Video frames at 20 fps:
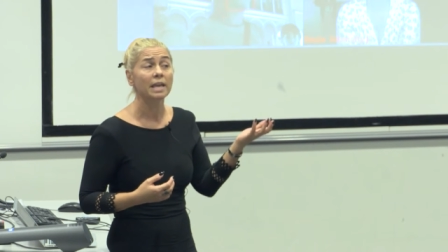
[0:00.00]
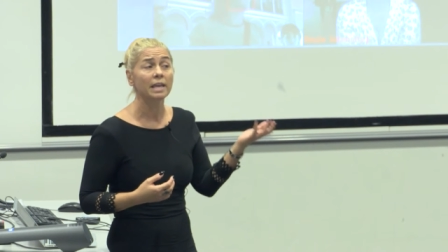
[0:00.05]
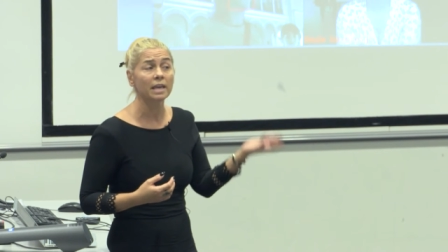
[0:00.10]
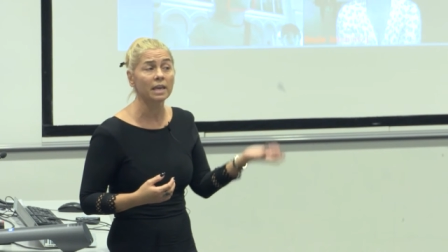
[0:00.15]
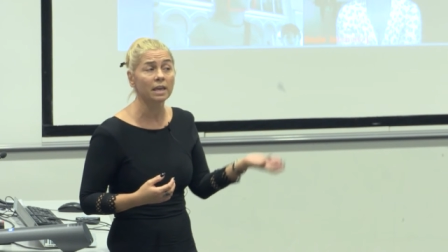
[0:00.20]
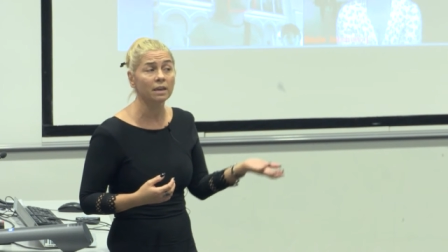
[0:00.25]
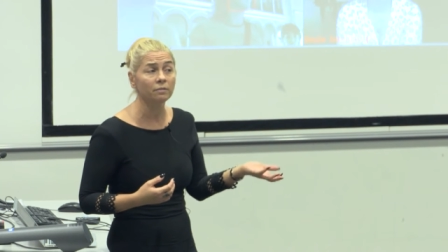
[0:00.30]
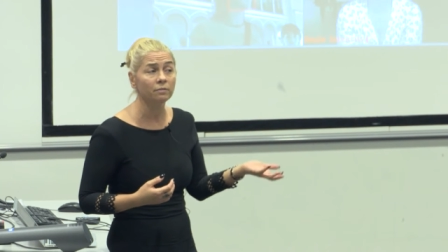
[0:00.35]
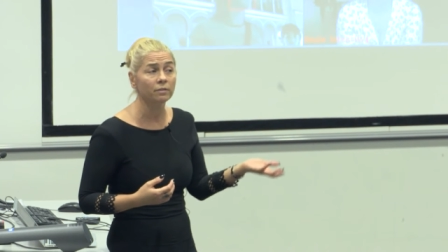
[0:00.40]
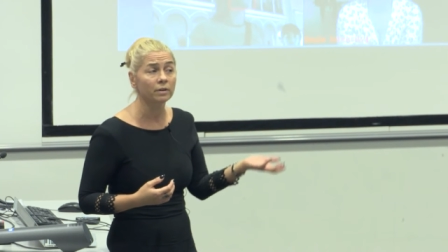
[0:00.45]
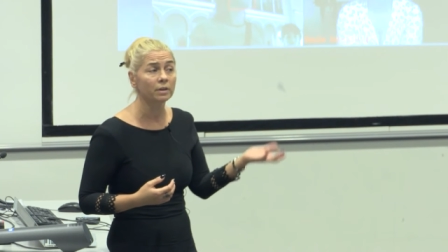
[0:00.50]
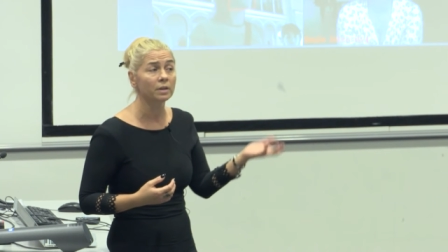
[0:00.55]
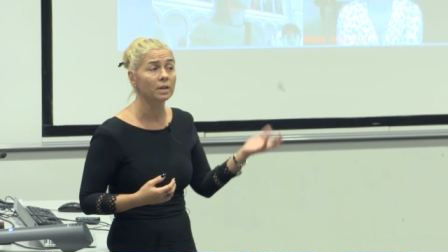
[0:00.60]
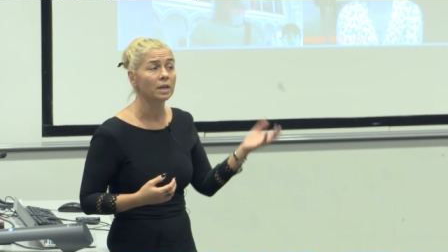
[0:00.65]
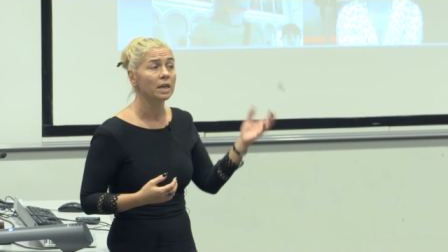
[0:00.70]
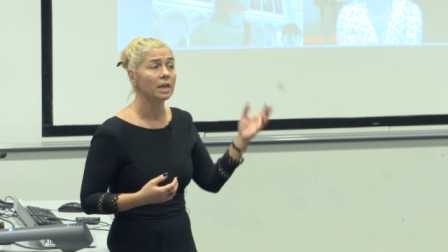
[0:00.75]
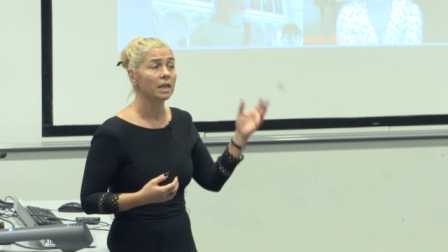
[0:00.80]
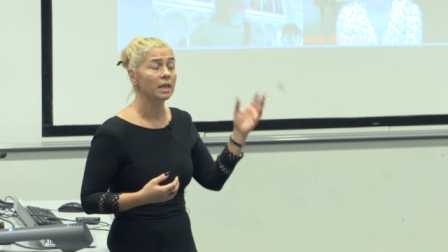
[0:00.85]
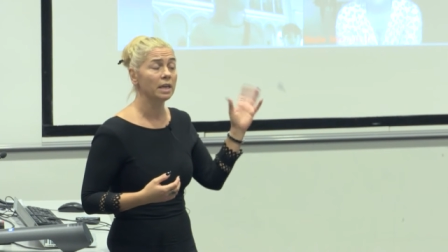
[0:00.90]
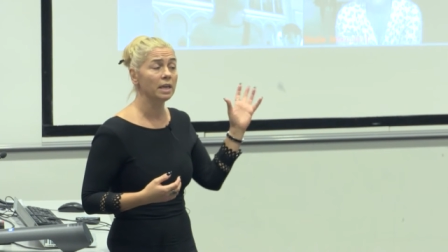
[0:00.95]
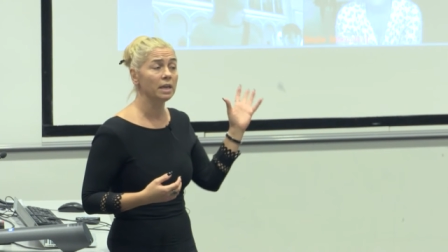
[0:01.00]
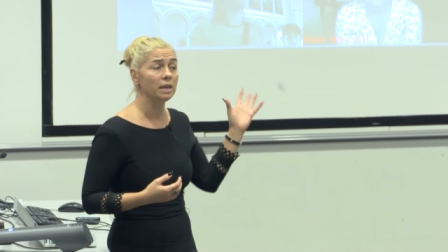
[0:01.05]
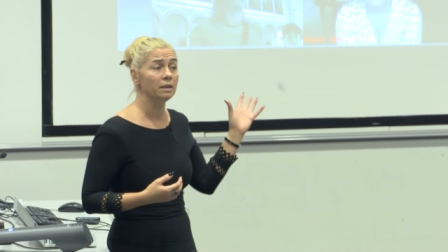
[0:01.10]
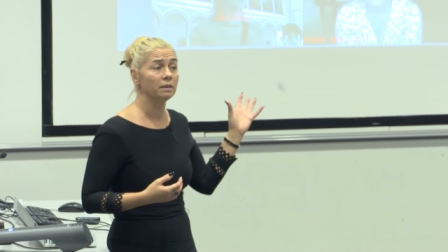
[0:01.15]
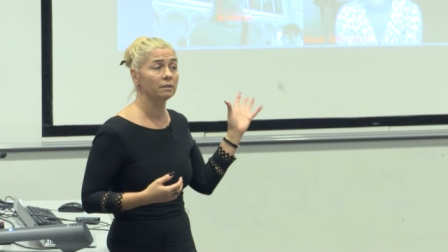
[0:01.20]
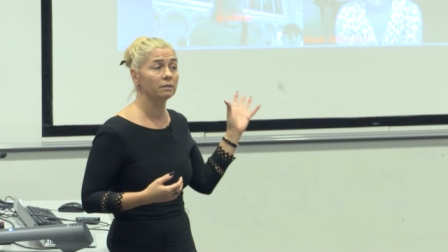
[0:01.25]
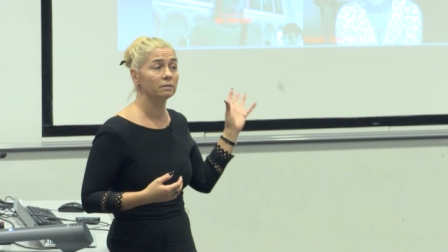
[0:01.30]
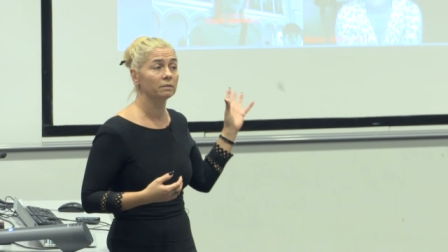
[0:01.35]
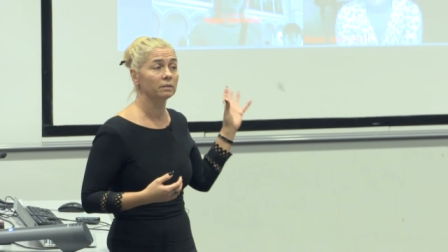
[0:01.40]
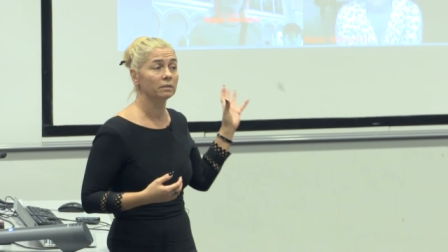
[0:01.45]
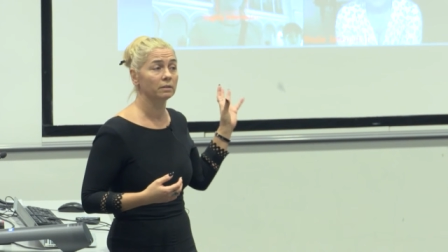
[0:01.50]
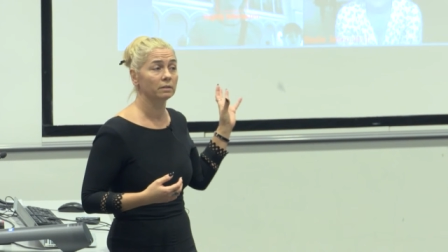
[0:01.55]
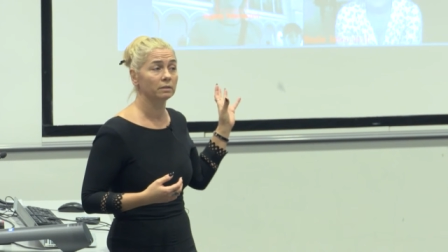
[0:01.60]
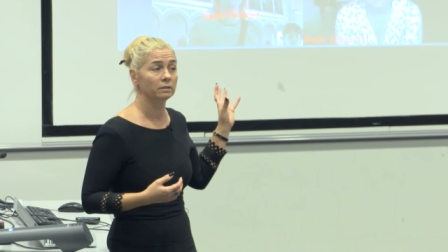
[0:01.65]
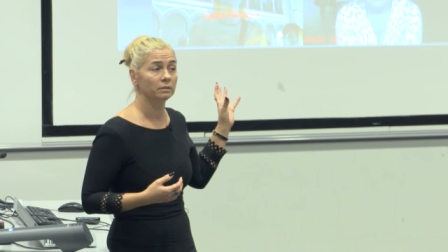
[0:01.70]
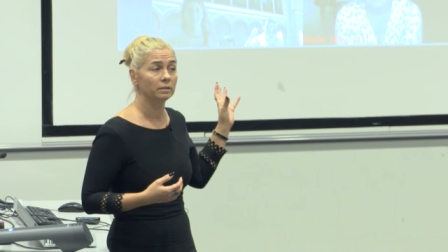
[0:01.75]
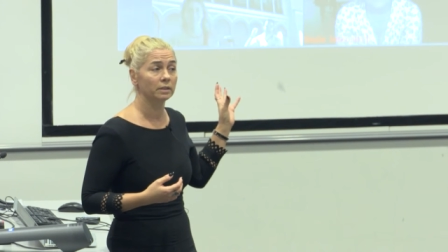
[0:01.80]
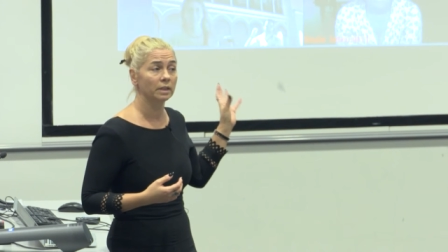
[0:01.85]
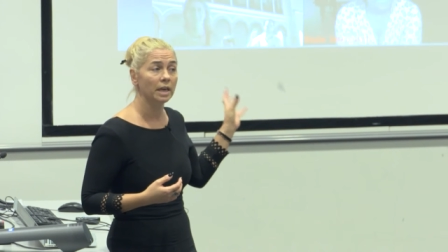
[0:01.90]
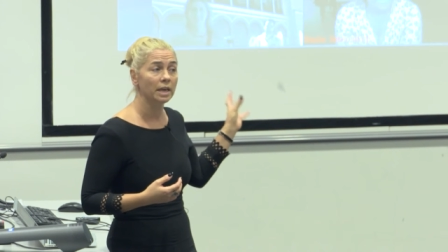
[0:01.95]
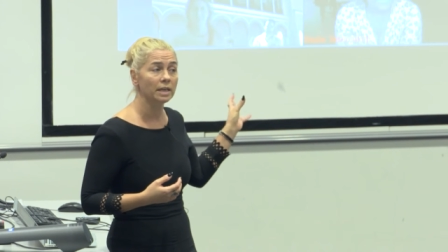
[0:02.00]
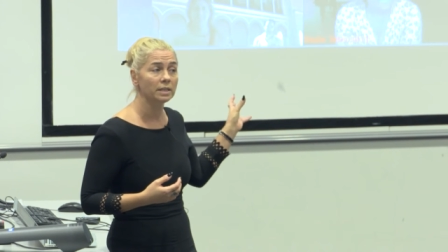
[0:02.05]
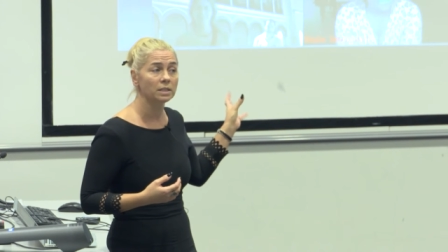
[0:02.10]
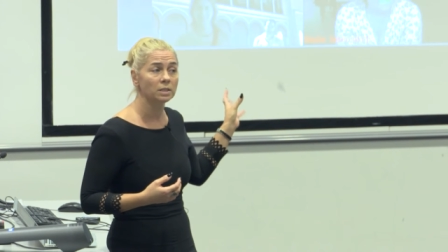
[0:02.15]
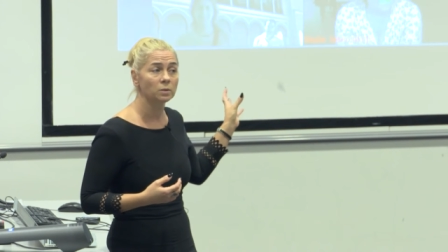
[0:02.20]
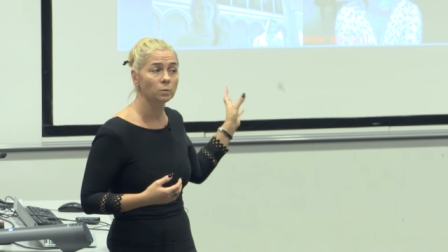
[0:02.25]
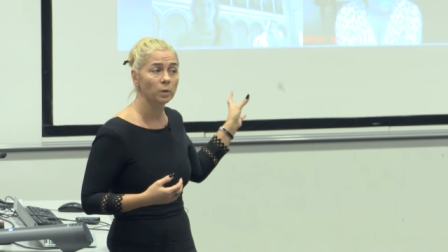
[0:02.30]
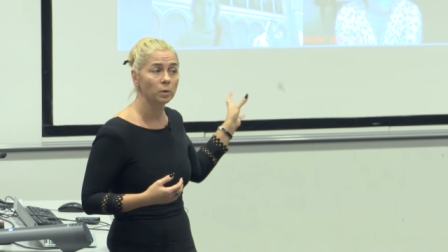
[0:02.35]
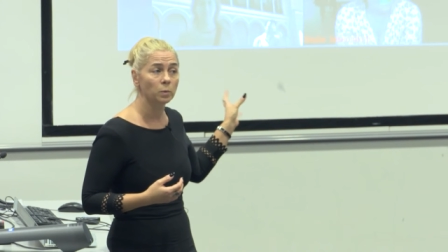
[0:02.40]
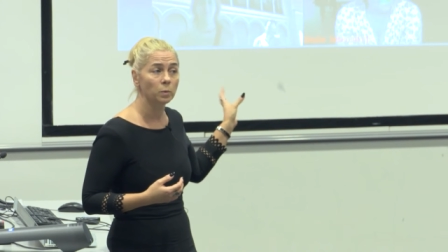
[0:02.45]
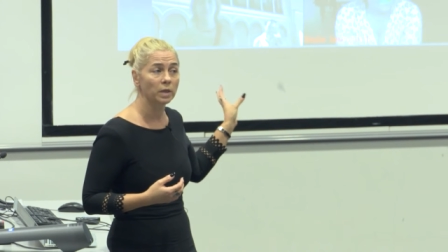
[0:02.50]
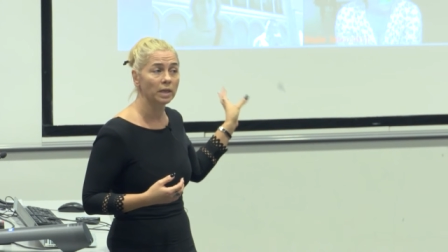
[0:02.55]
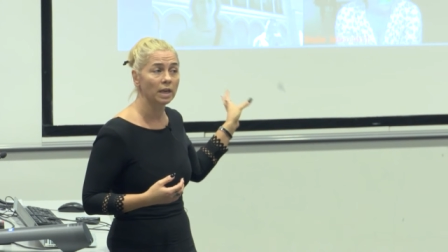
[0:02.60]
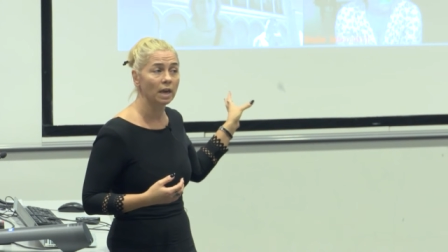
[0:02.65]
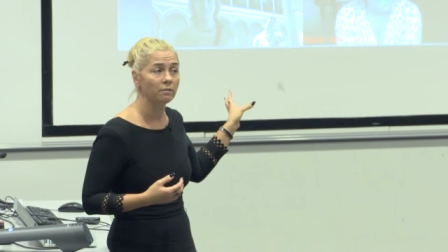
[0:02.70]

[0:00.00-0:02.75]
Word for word: even in the cases when we